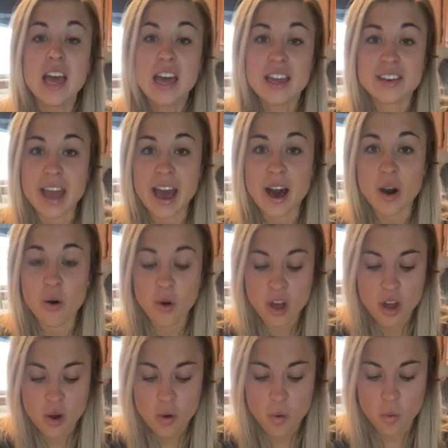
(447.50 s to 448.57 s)
Now,
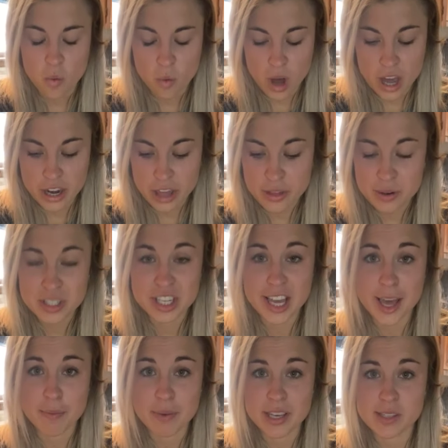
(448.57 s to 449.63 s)
another
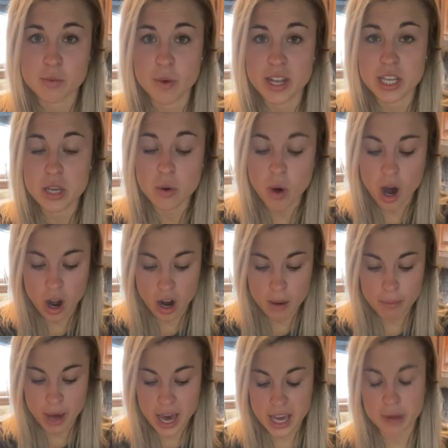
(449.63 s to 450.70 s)
tip is when you are
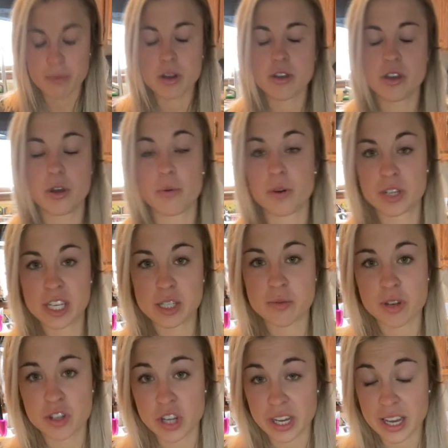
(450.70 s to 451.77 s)
buying your
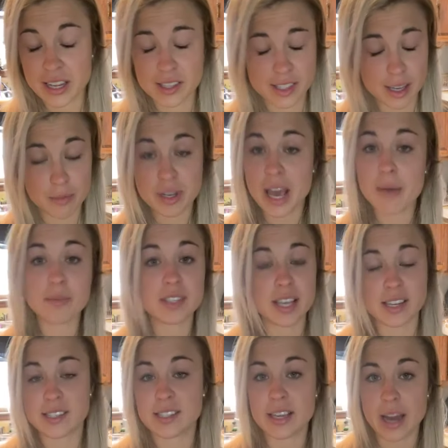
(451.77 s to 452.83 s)
rotisserie chickens, sometimes they
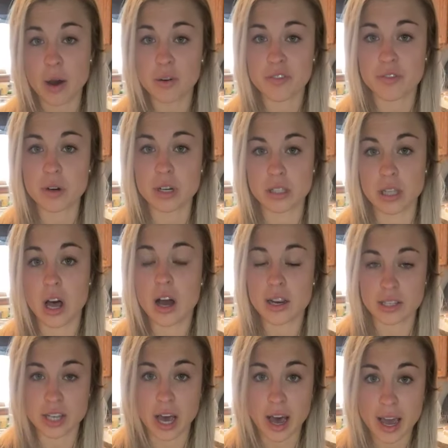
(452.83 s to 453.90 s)
sit out for a long
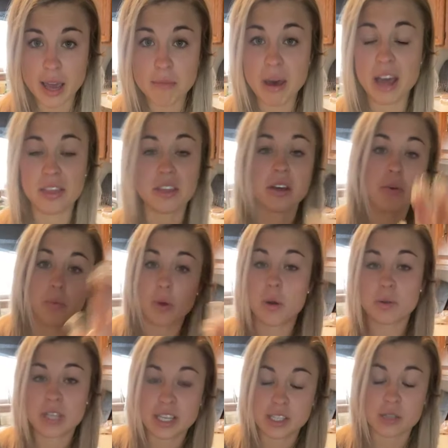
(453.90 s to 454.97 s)
time at the
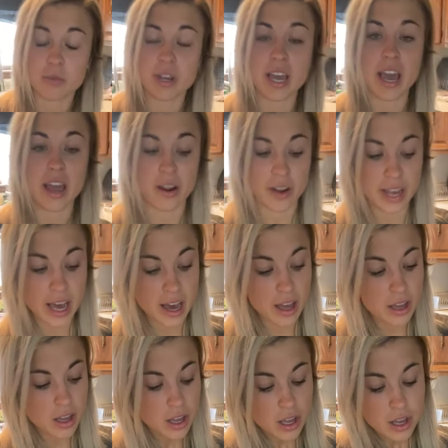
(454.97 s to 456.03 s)
rotisserie area.
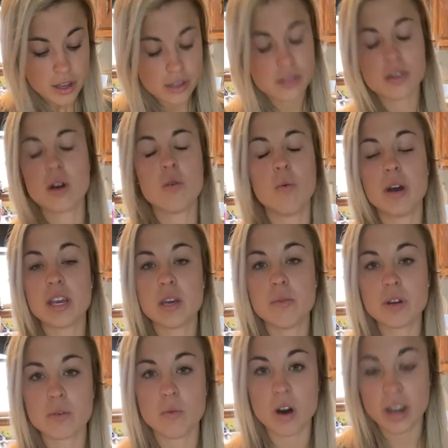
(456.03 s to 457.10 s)
So what you
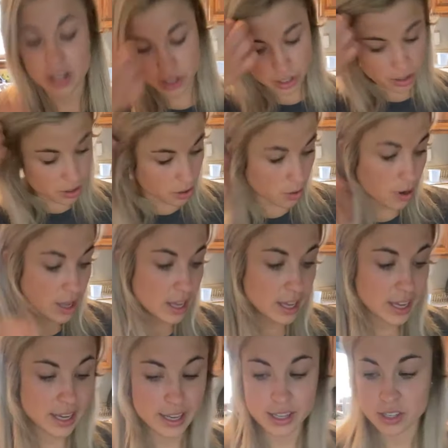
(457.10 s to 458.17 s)
would want to do
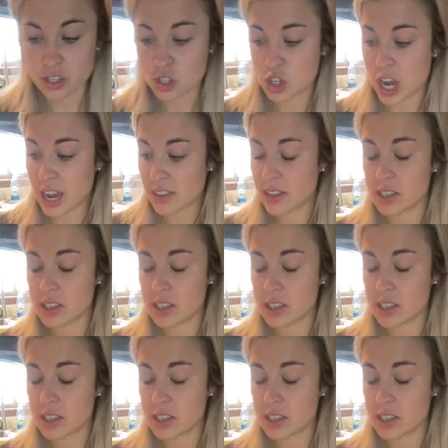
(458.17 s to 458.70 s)
is check the